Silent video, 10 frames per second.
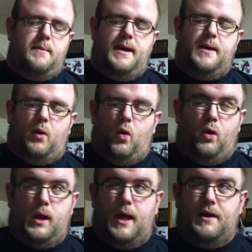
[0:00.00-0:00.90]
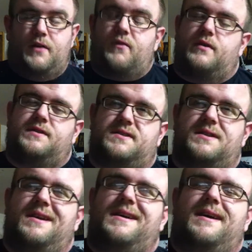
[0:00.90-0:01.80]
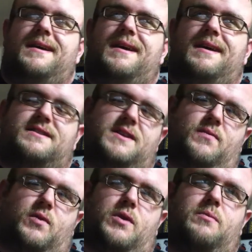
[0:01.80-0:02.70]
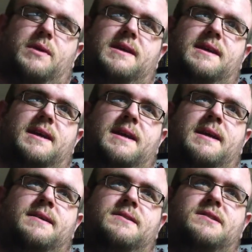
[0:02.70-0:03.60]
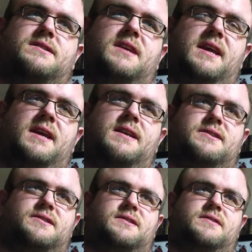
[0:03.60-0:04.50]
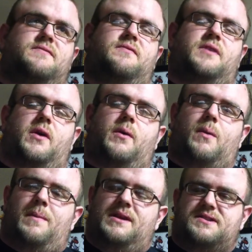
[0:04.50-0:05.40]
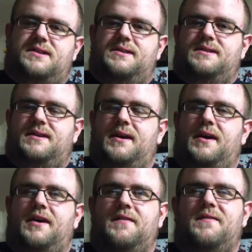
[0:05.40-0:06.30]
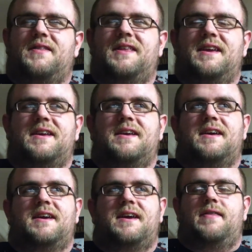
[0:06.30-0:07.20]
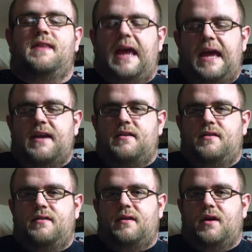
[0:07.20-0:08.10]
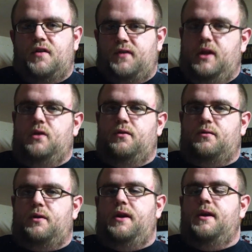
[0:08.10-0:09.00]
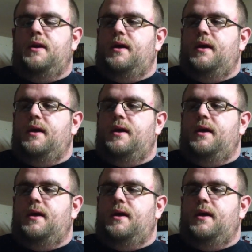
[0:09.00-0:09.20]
have made a whole lot of difference, except for the beginning scene is very reminiscent of the end of Halo 3.